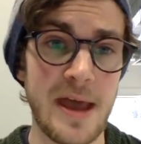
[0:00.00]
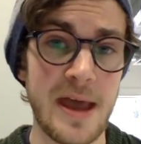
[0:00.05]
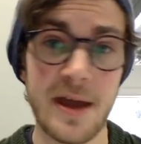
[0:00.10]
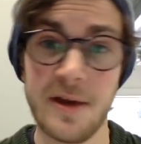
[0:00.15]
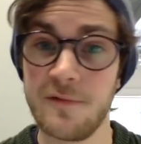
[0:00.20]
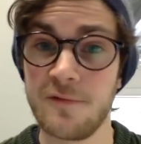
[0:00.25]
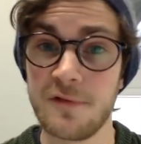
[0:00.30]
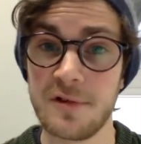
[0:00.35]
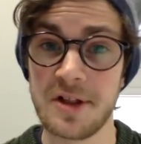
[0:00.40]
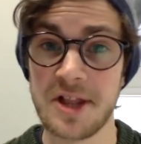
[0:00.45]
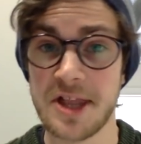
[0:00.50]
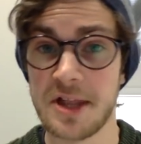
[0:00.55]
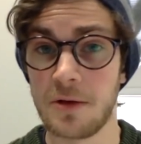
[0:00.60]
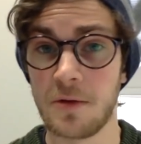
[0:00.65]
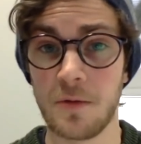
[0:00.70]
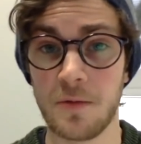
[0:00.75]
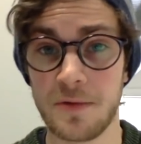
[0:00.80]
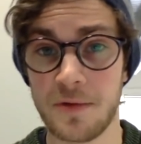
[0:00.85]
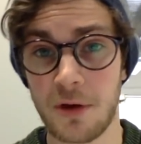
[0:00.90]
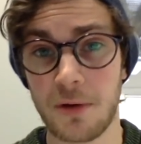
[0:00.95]
every
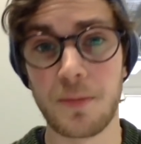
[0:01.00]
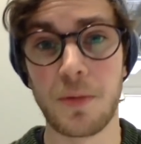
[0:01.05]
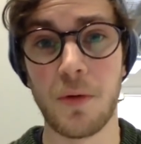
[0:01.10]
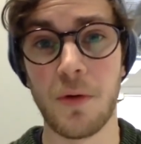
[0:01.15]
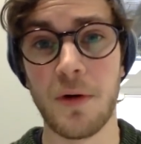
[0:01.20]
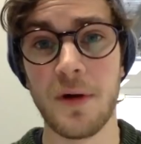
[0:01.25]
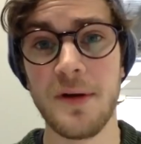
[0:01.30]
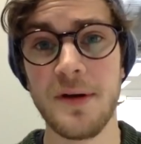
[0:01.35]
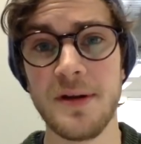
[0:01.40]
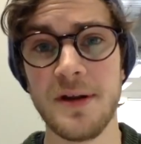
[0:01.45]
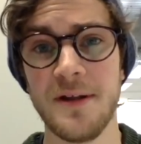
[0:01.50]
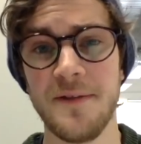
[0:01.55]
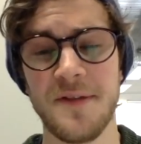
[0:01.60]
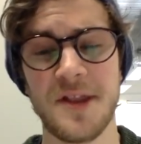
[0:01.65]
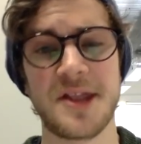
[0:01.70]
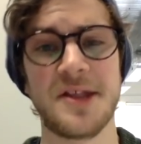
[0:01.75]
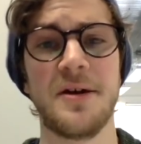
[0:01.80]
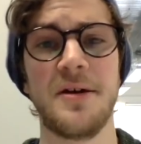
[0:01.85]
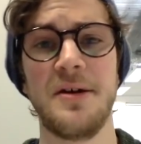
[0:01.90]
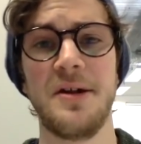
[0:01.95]
single dot point in
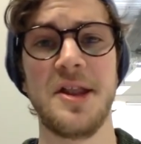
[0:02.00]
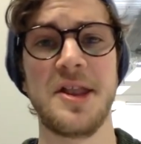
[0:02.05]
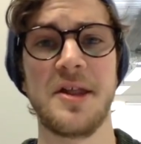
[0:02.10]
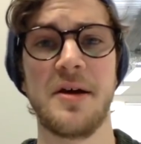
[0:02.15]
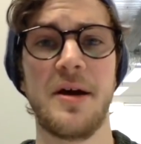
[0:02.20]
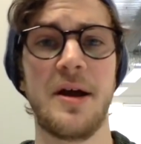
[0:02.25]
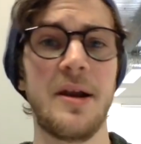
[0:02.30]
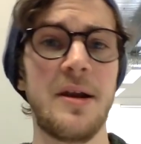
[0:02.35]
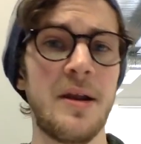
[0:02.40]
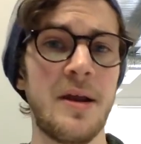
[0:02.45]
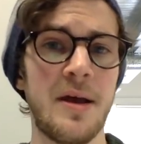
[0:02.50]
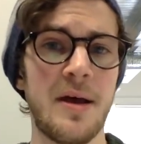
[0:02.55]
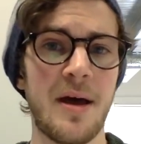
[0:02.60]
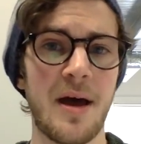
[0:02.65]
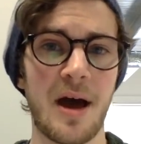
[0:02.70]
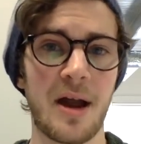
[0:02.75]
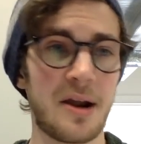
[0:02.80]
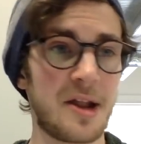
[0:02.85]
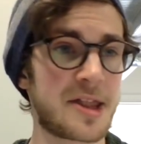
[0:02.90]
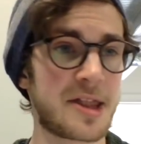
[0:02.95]
the study design,
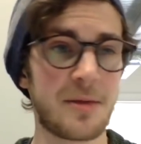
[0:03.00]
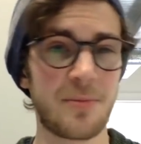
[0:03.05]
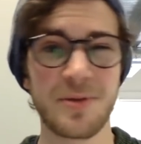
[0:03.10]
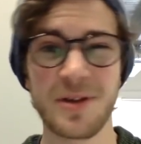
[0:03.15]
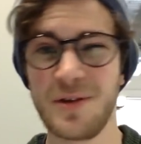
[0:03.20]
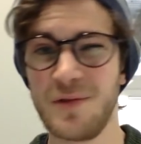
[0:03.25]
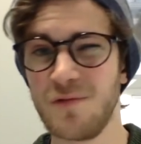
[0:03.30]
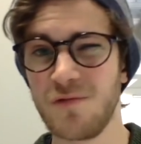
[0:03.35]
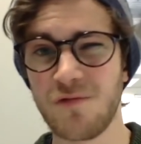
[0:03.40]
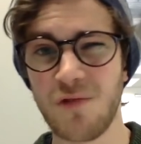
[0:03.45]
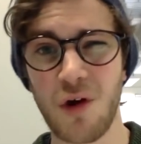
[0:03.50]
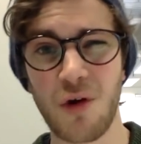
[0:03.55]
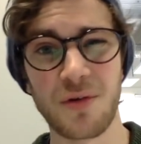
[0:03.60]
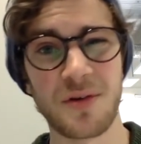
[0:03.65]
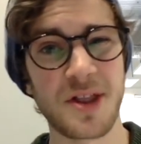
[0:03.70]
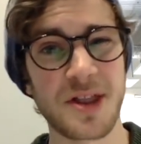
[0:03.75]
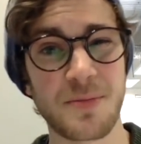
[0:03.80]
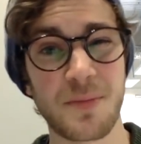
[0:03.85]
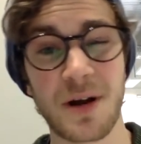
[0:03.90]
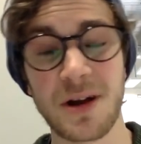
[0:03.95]
and I simply wrote
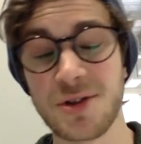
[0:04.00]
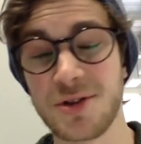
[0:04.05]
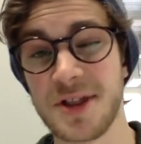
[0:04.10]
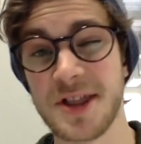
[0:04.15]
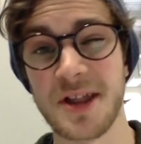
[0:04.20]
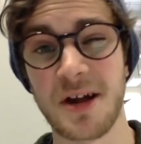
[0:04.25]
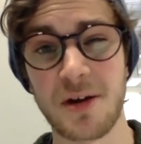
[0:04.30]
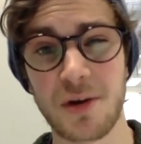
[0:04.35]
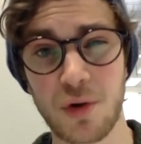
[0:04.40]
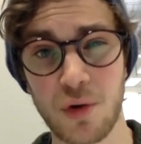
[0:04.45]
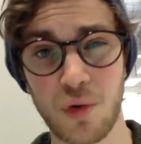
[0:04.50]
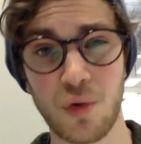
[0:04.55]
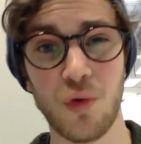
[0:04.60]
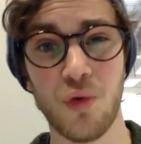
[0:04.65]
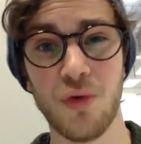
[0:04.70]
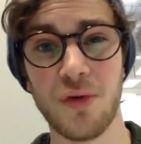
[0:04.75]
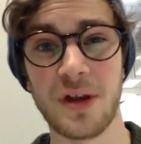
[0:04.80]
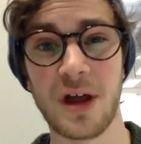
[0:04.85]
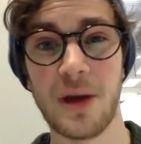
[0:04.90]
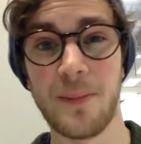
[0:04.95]
as much as I
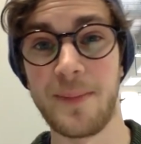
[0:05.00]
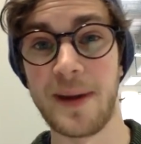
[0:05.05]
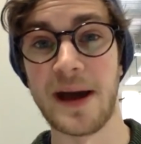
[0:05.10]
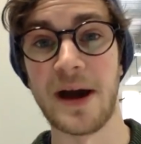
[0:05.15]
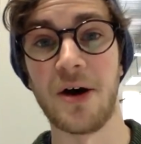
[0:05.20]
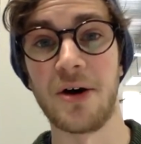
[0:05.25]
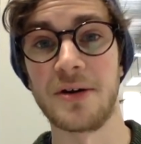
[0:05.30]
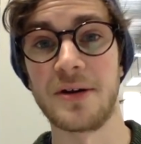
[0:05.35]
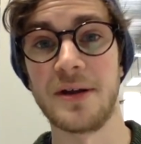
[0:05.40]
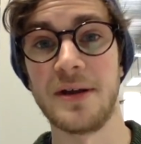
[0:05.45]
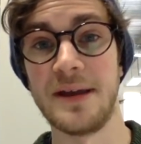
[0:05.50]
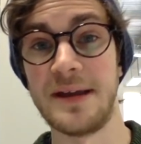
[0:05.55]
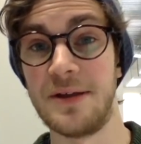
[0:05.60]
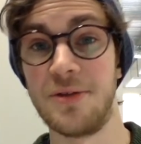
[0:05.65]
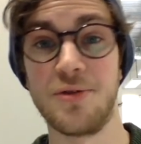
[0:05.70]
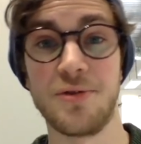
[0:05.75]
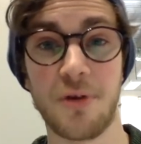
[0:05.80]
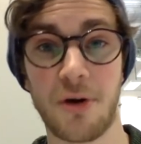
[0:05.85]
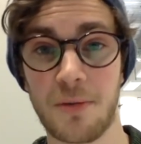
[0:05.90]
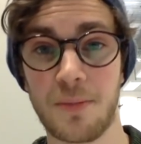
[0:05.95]
could about
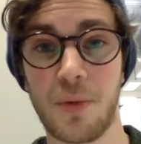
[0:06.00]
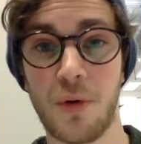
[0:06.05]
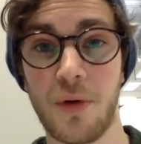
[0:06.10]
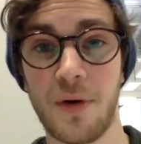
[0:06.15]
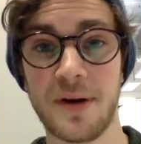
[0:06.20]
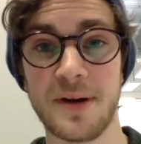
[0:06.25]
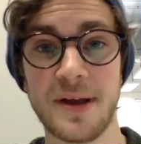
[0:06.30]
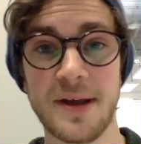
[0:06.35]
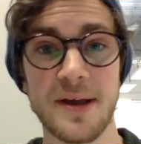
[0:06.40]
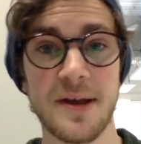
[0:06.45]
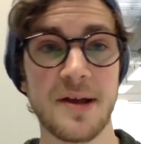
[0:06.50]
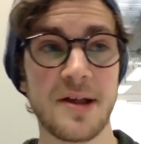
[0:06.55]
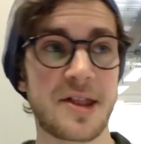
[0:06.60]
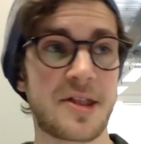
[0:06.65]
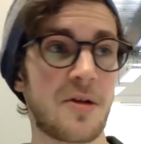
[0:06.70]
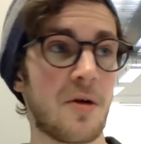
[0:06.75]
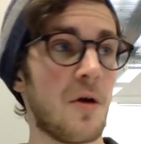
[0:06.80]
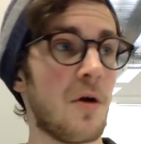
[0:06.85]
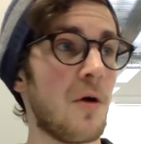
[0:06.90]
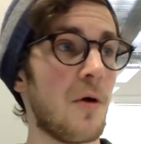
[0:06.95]
each dot point.
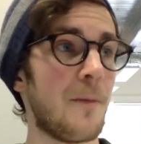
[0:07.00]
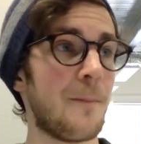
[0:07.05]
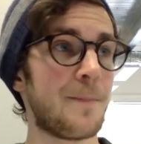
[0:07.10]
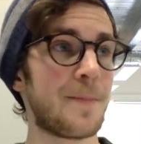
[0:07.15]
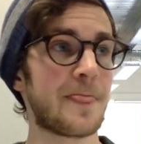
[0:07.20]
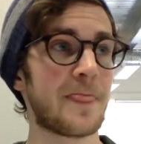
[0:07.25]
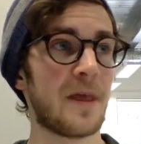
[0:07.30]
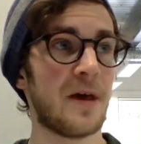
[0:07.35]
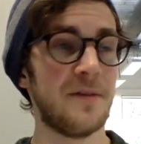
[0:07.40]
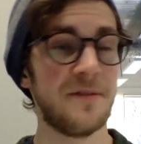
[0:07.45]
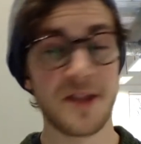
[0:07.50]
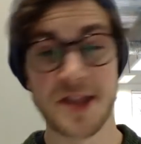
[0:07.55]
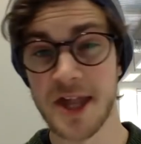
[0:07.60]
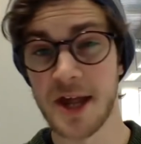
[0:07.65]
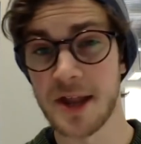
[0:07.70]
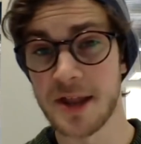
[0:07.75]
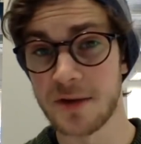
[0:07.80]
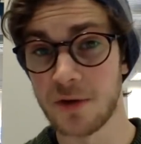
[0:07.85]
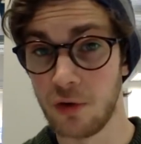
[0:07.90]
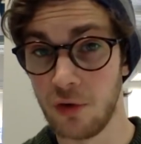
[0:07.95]
So this
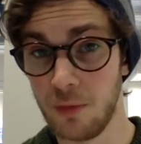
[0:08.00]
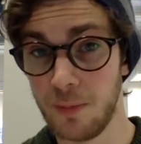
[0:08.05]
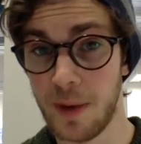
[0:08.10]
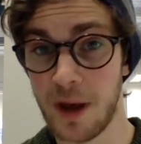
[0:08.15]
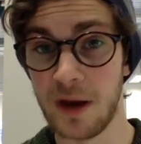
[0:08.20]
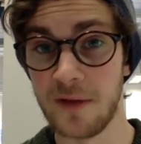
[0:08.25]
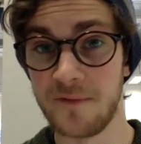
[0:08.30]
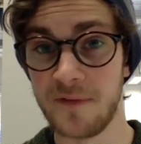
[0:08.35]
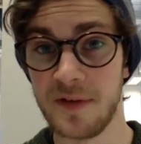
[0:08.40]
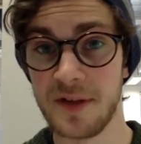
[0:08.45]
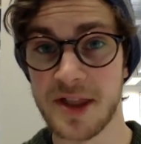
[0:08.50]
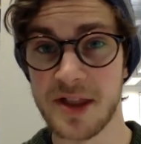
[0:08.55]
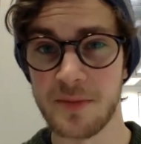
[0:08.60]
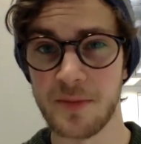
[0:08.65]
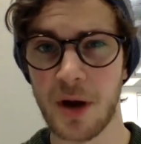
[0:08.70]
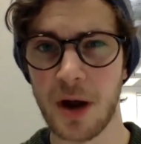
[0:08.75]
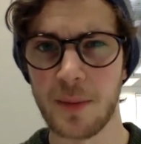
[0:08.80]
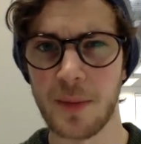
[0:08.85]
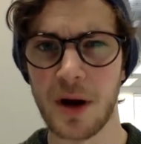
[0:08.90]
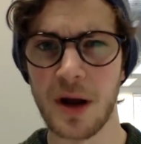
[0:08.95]
has two benefits in
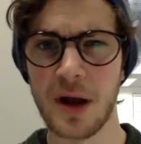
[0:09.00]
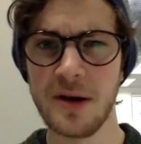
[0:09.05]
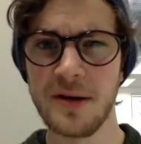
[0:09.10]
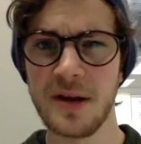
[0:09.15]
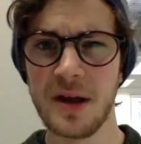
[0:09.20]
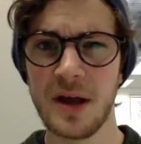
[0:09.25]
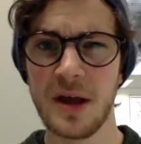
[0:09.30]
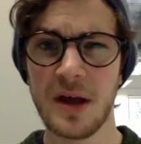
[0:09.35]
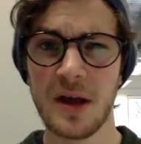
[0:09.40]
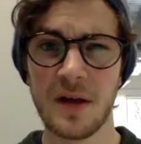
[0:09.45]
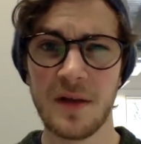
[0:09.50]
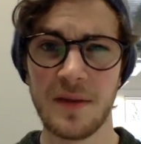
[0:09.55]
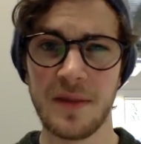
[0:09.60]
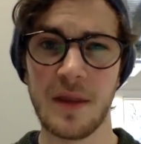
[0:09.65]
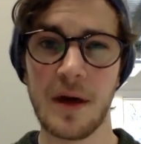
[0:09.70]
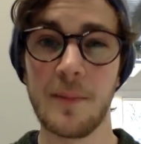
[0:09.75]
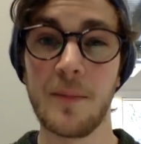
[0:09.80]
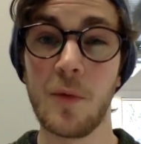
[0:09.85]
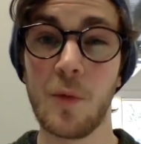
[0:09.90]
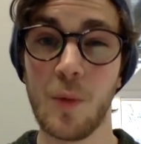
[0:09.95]
my mind.
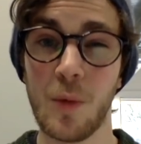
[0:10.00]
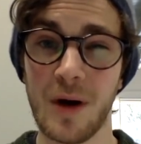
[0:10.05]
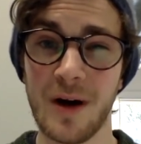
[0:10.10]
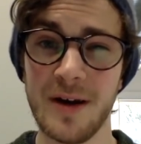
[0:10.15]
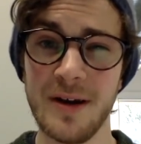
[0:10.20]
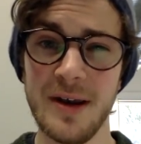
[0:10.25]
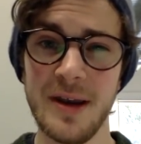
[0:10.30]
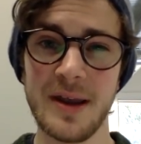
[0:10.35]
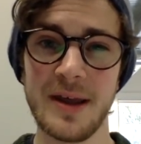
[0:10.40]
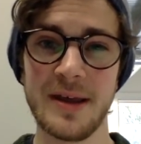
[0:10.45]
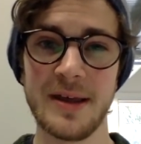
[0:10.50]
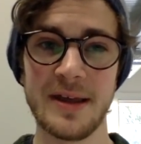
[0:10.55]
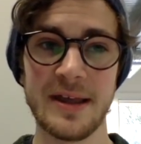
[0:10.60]
Number one,